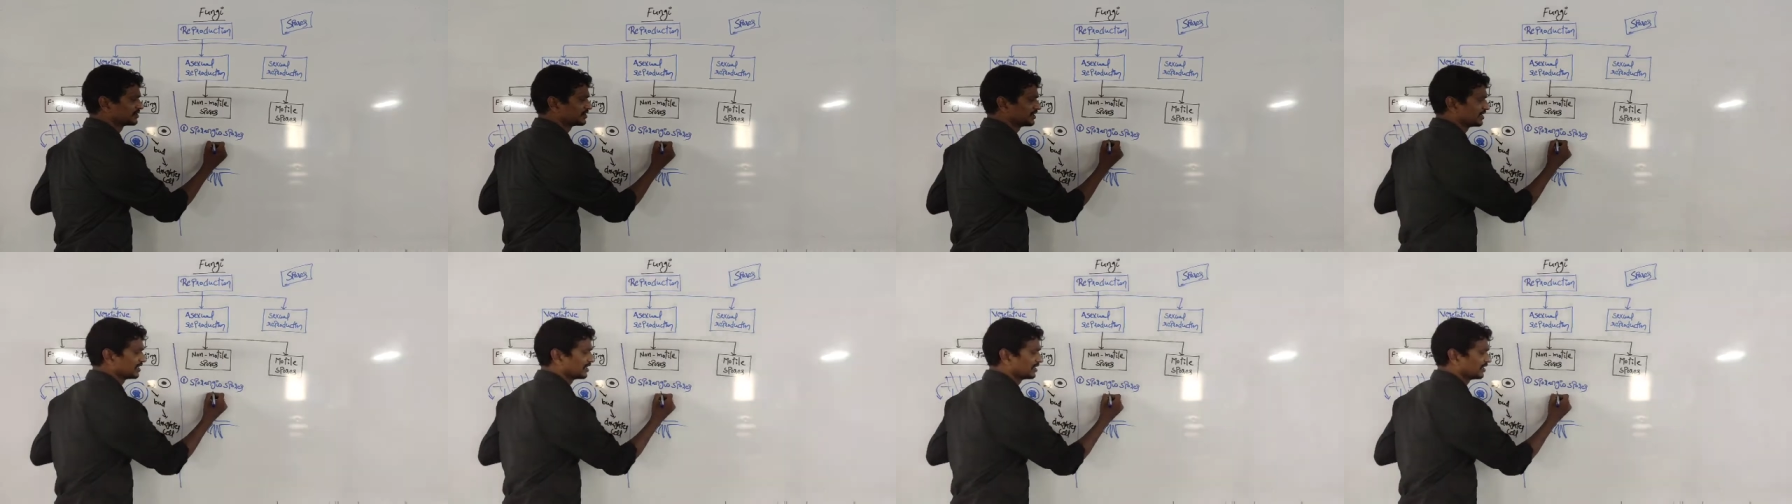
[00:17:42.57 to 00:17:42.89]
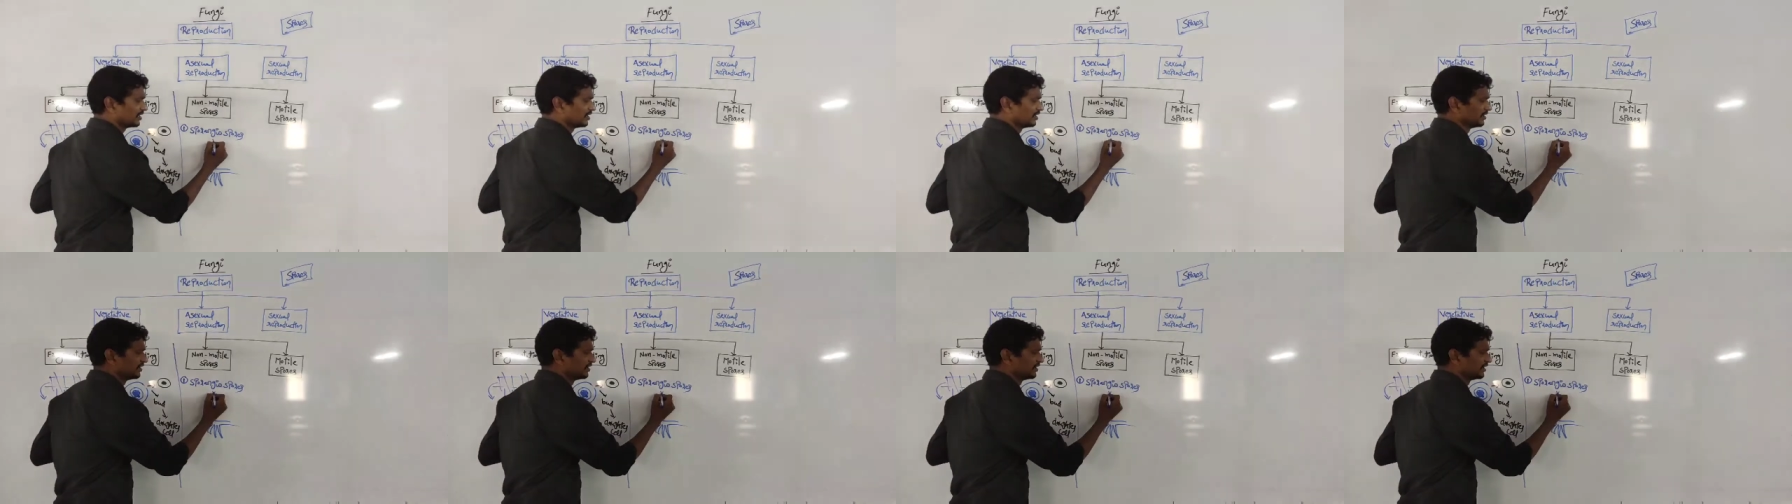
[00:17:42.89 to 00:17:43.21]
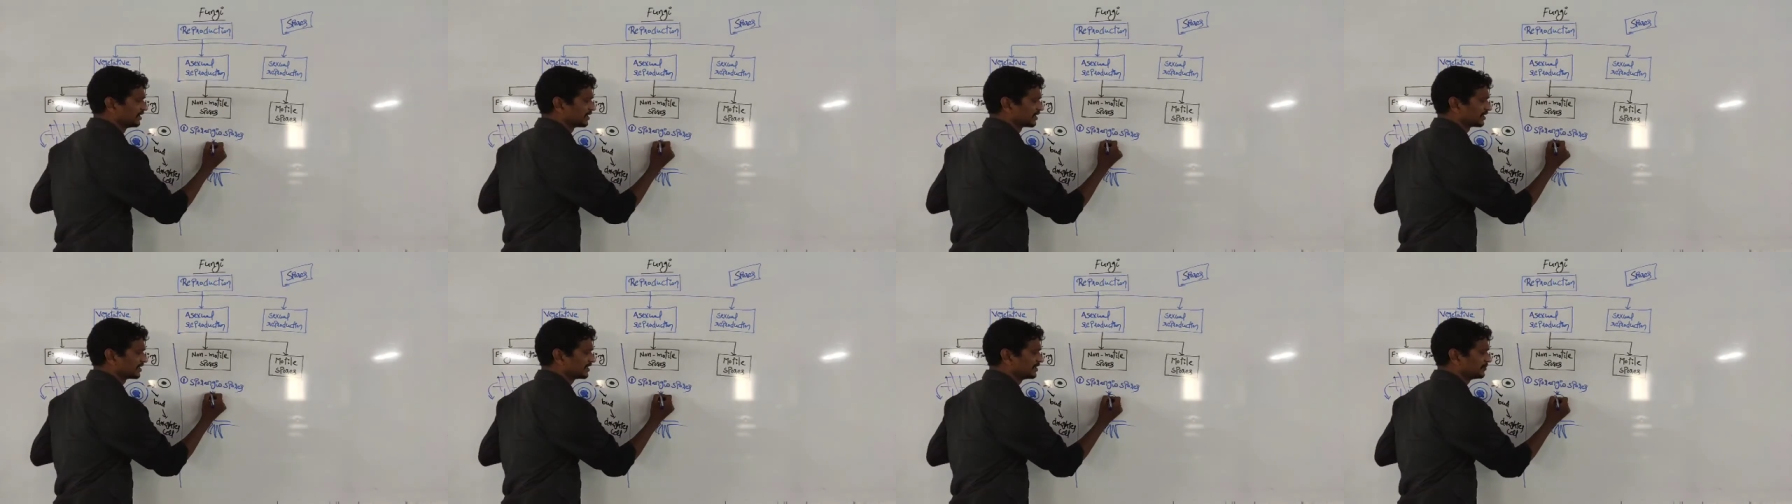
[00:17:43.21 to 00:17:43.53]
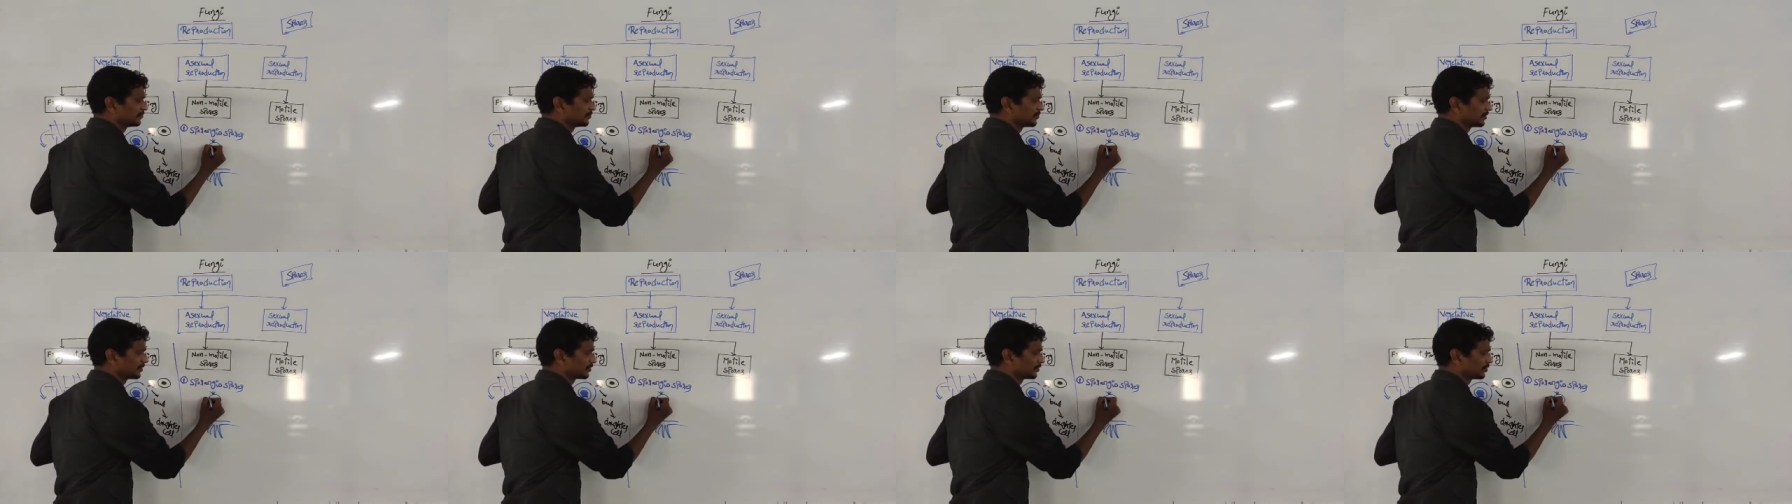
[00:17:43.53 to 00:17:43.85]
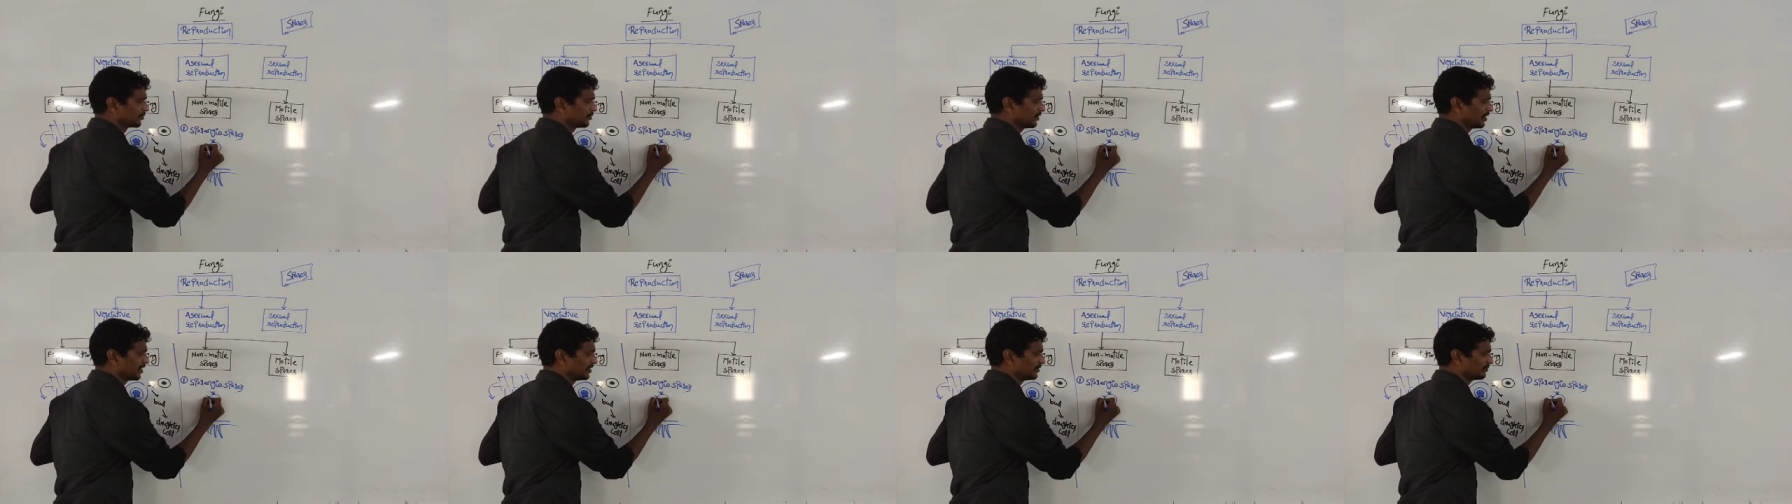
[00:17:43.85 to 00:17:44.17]
this is the
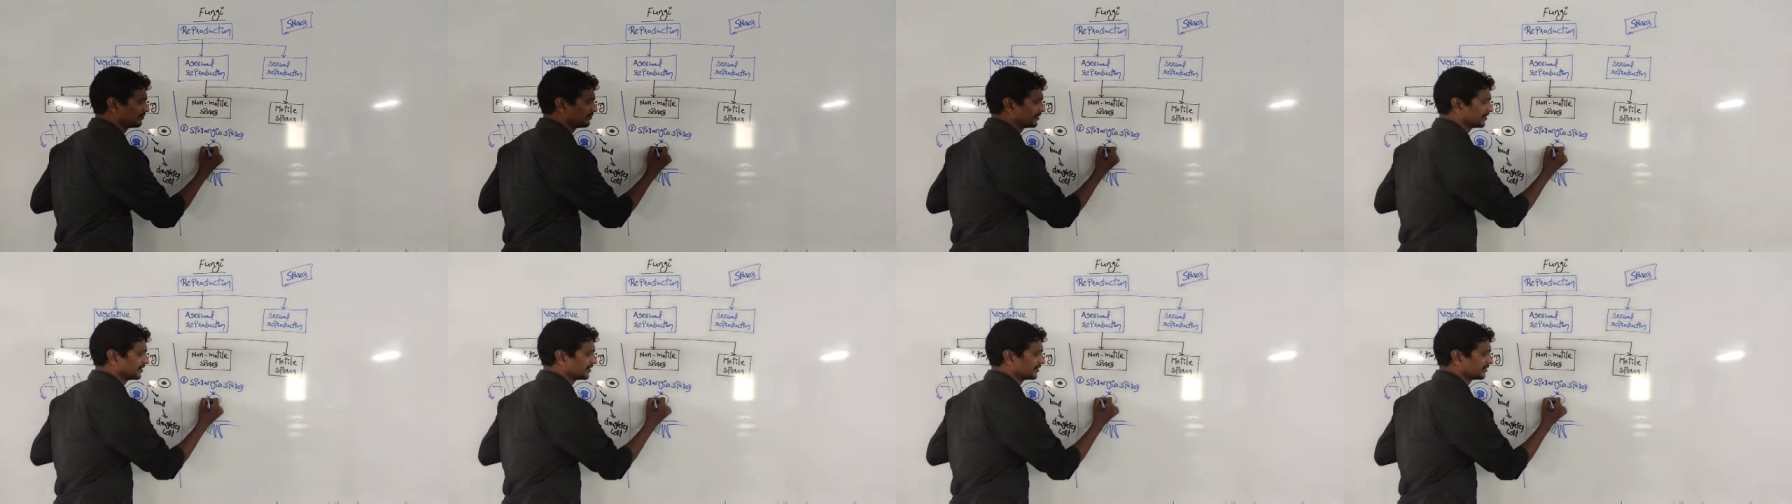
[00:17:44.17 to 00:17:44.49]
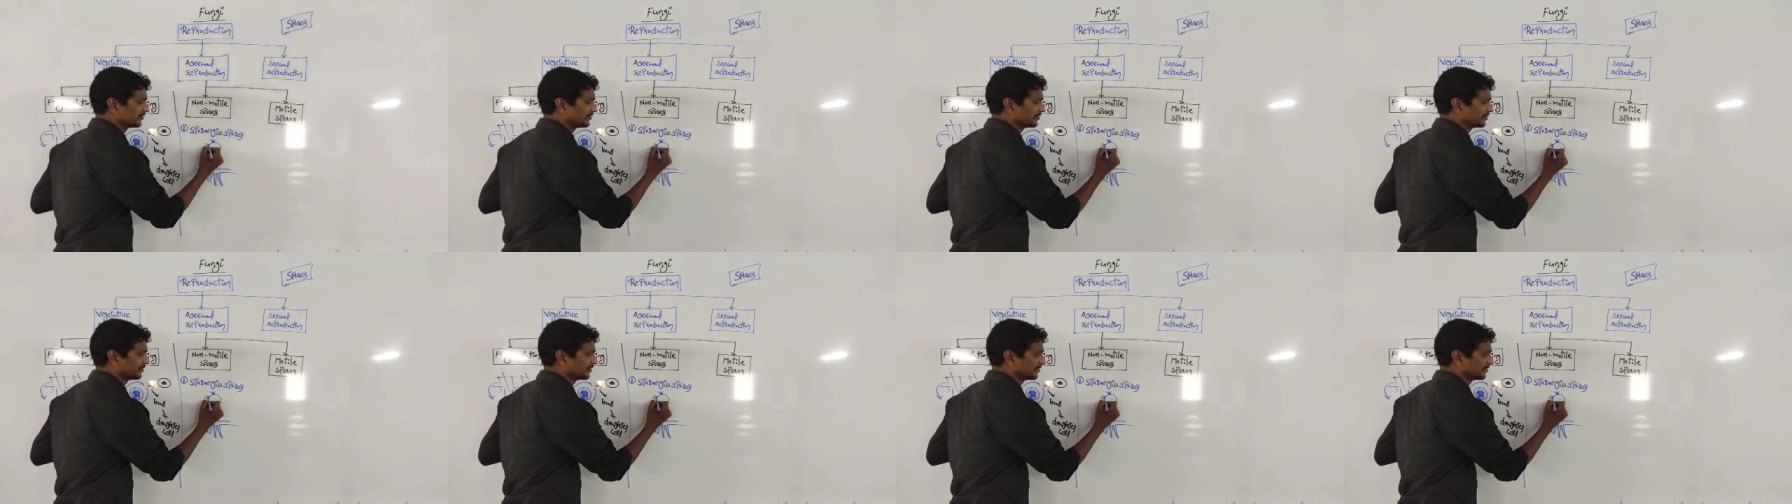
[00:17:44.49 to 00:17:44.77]
reproductive hyphae.